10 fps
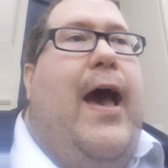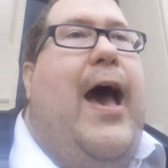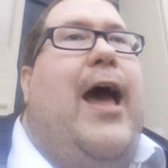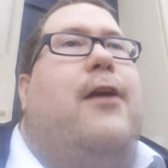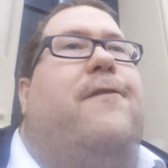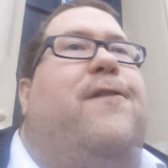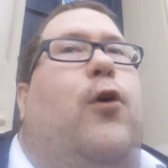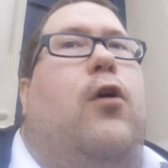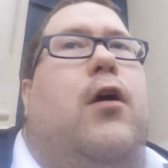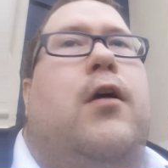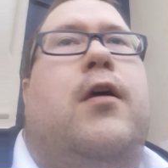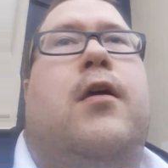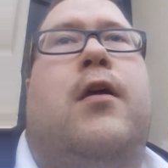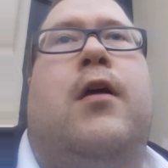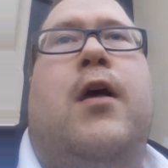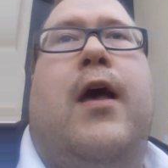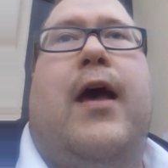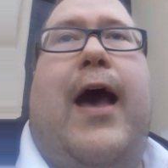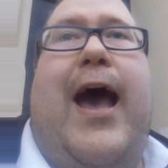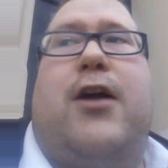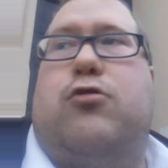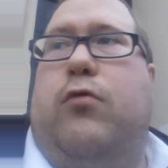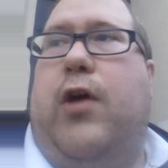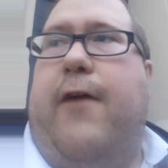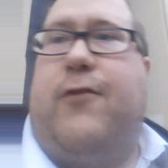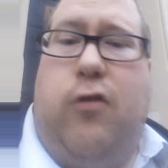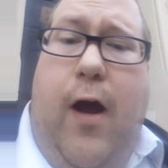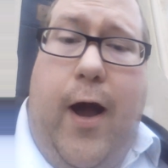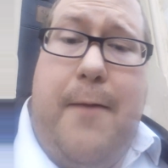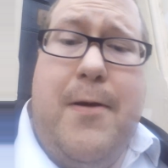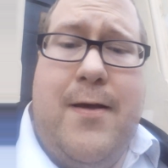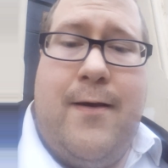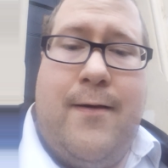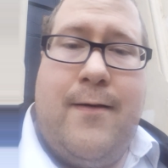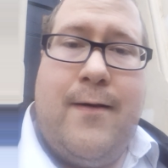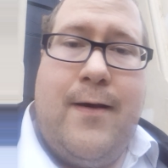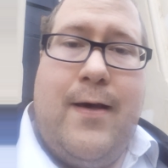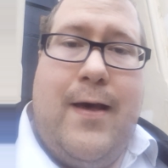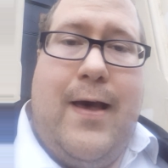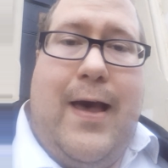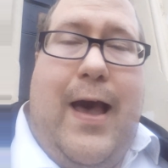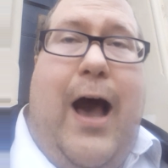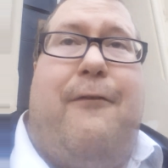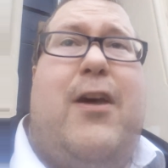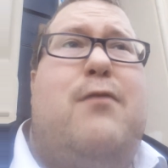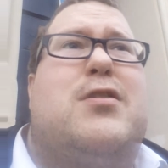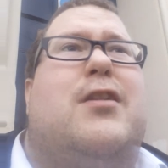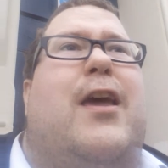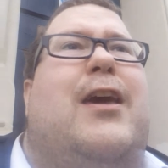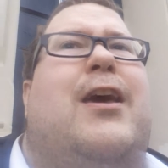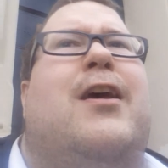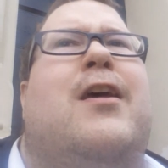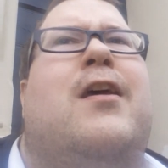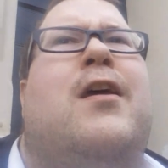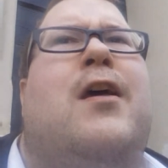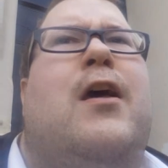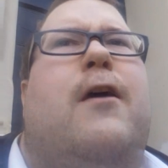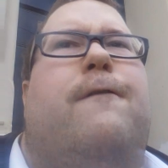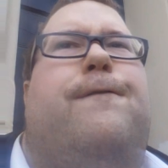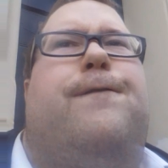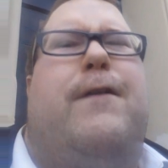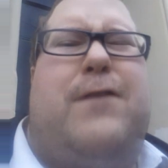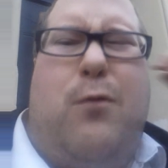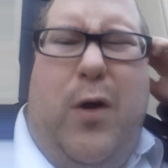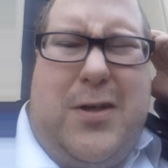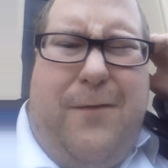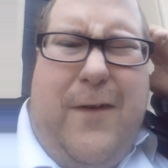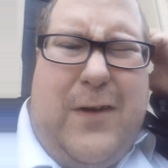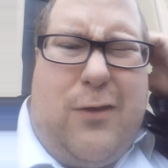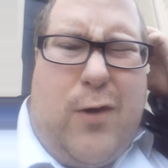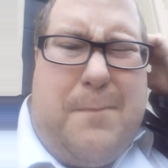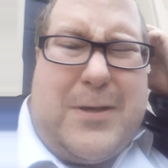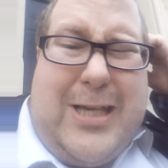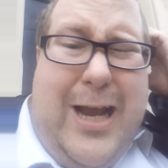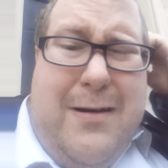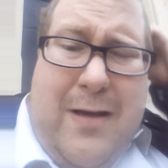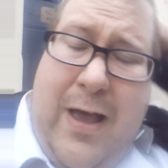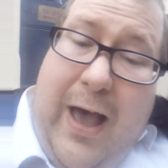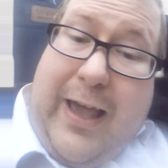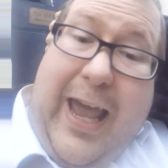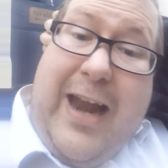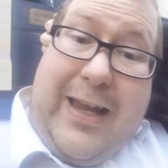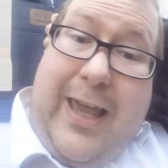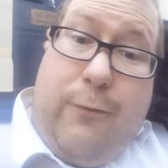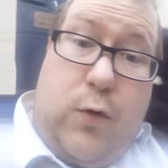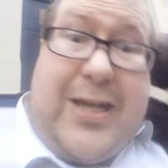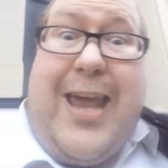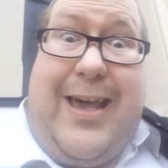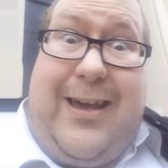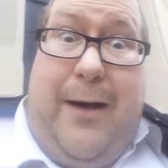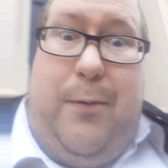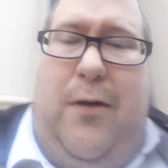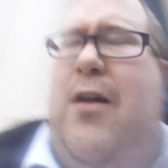And for actual knife crime, I think it was like 51 to 53%. Again, give or take a couple.